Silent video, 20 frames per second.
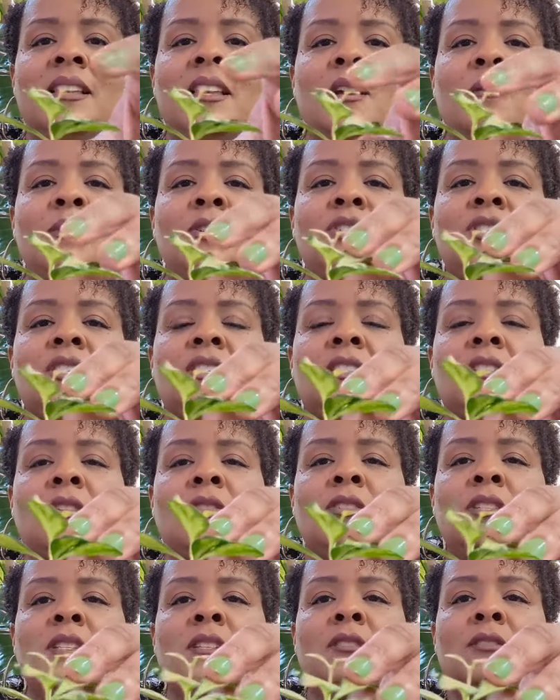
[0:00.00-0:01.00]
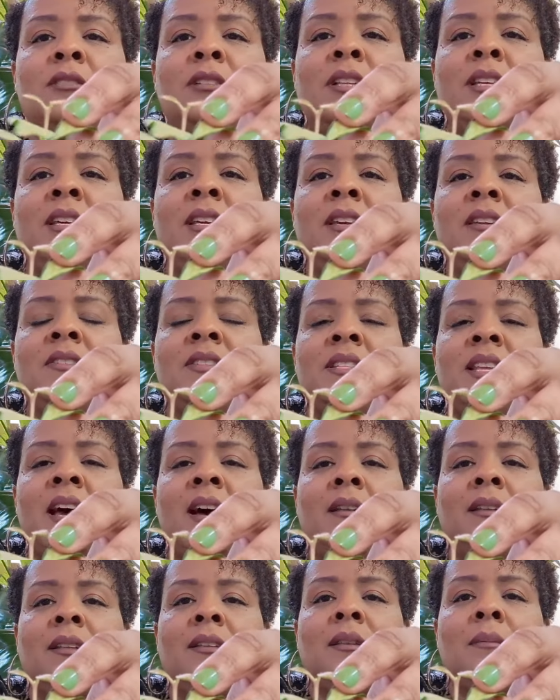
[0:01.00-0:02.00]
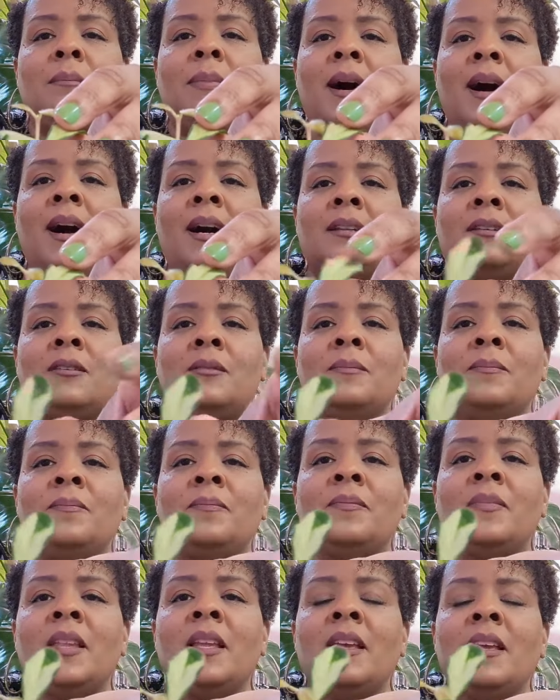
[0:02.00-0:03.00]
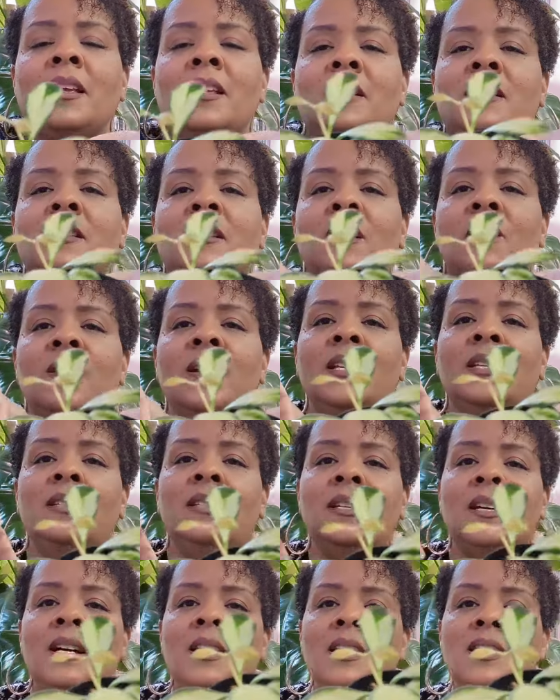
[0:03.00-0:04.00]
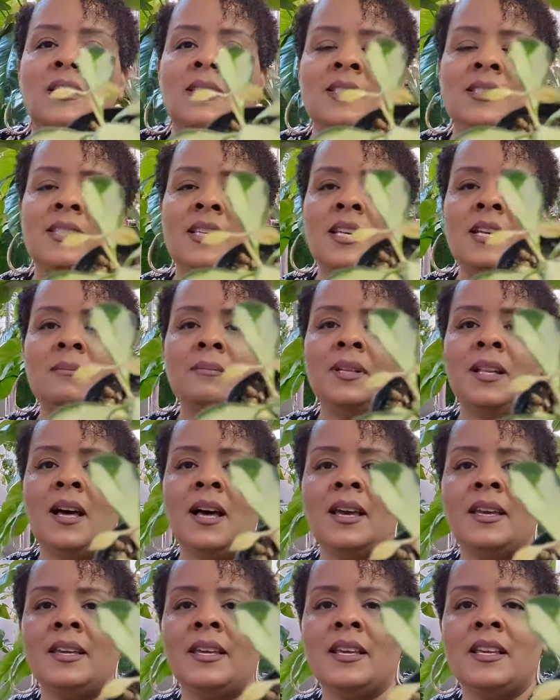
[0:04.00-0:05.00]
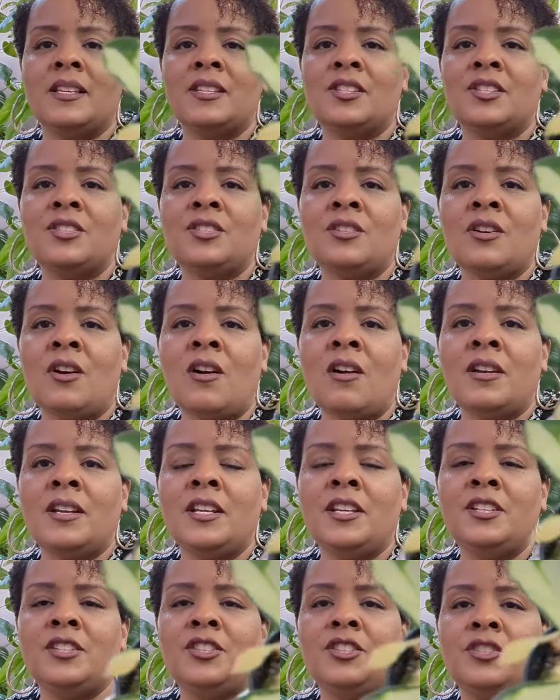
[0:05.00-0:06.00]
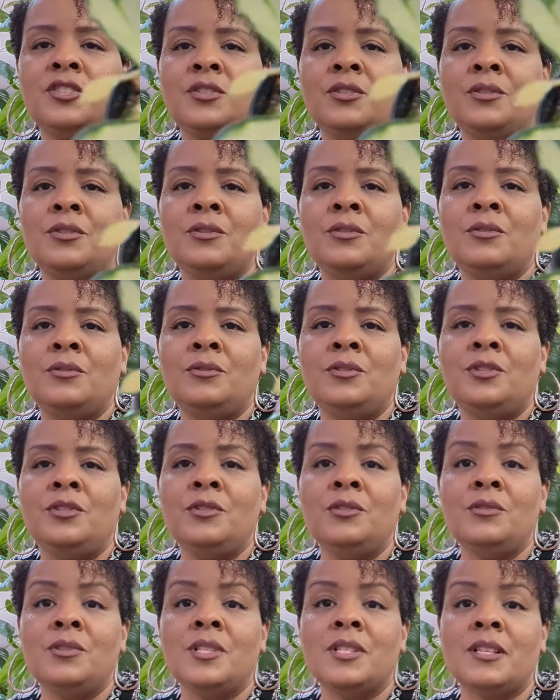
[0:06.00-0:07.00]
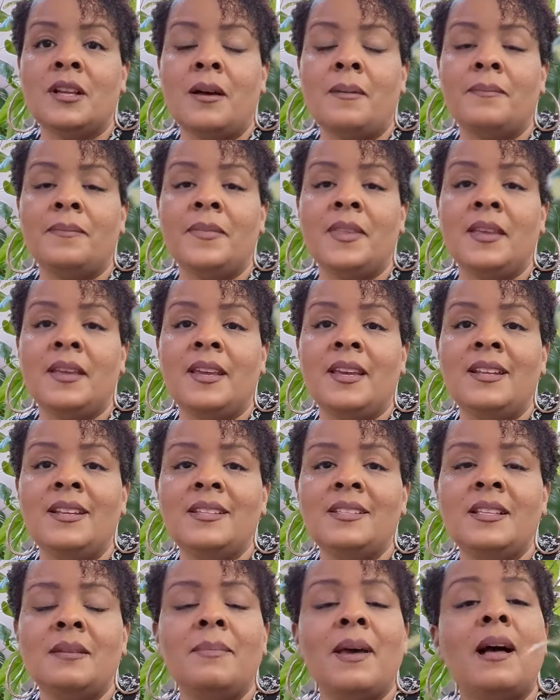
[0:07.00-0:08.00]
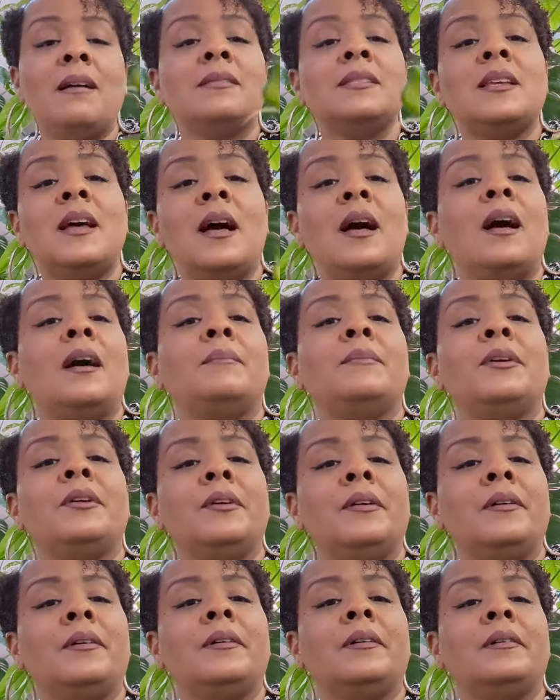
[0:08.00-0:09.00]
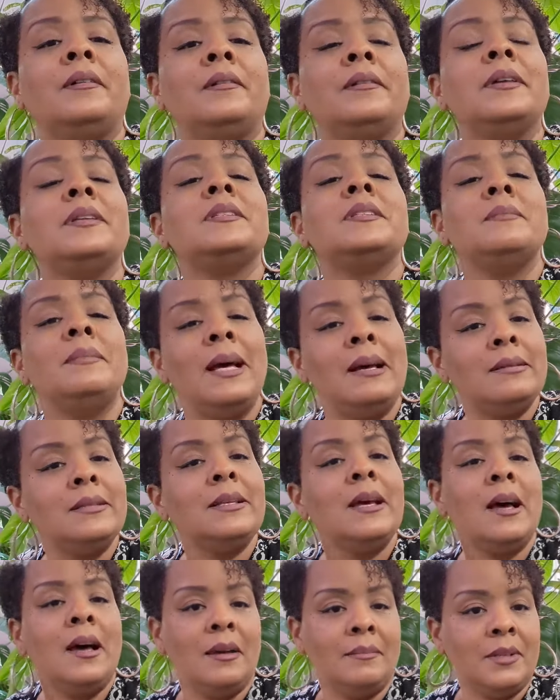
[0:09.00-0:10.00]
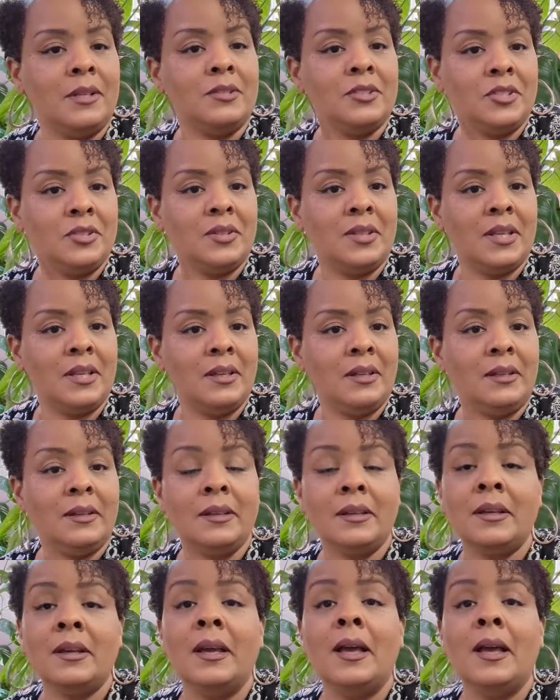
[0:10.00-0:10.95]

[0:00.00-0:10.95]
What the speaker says: It was just those little leaves down at the bottom. So it does seem like it's starting to do something. And it's about time, girl. It's about time, don't you think?